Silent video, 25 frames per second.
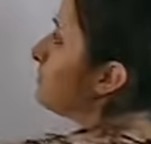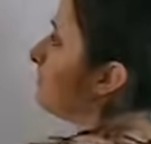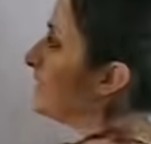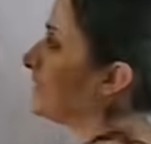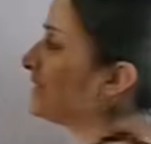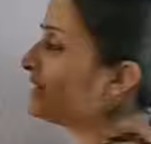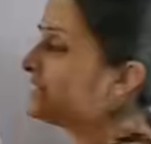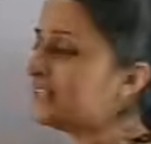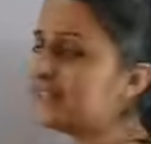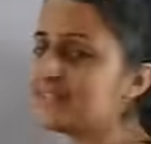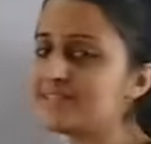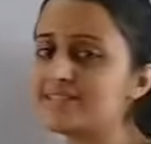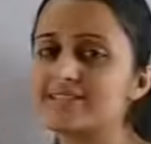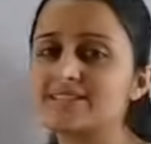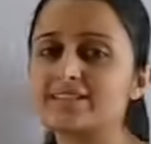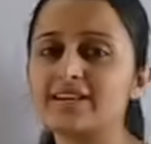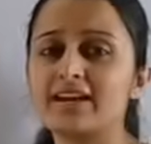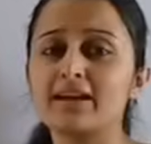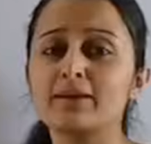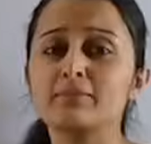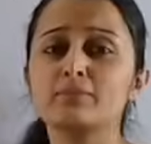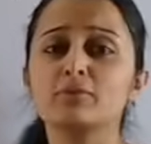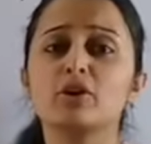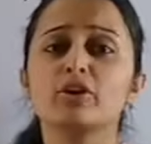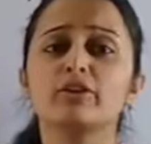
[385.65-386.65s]
but this
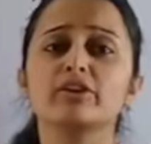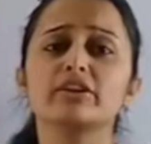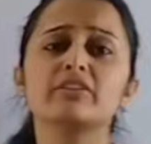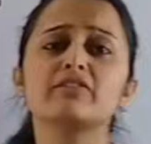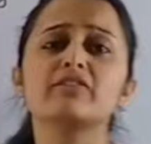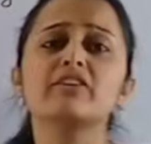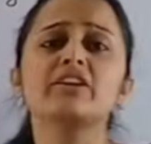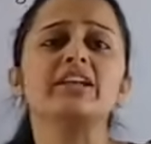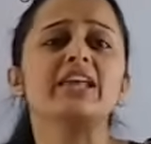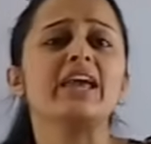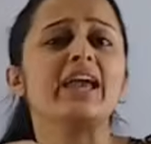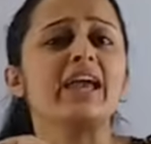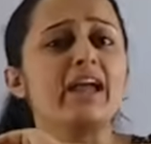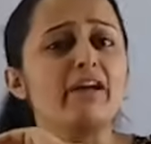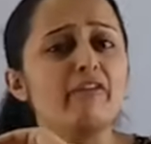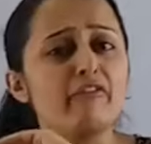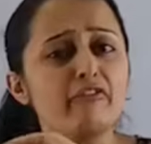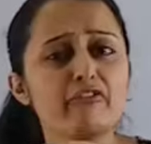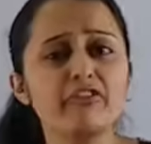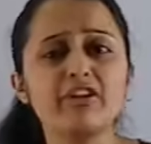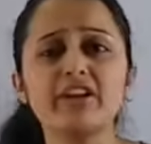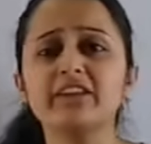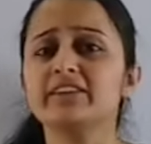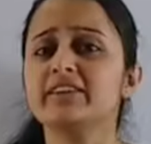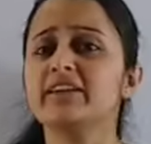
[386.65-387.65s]
time you are given
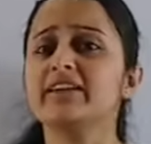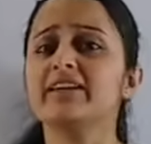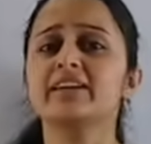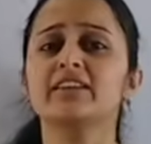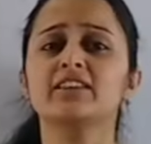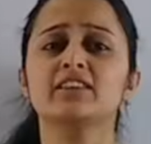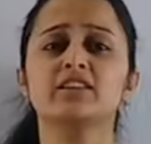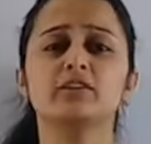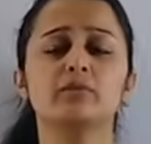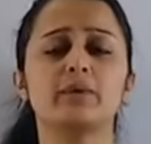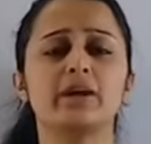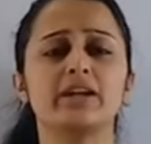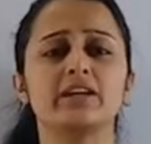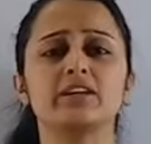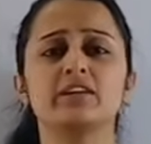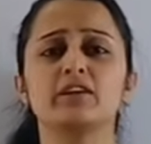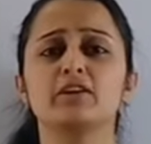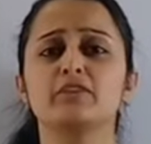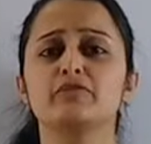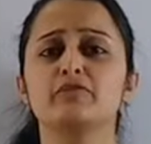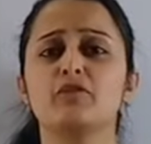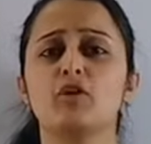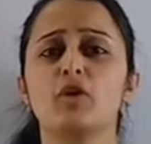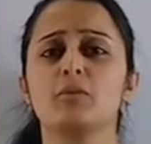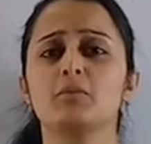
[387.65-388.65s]
everything in the vector
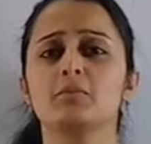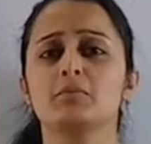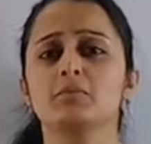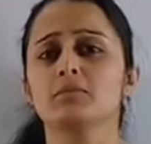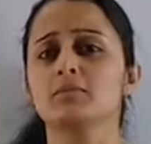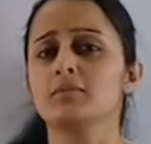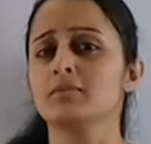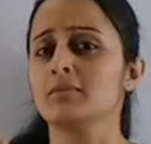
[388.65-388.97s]
form.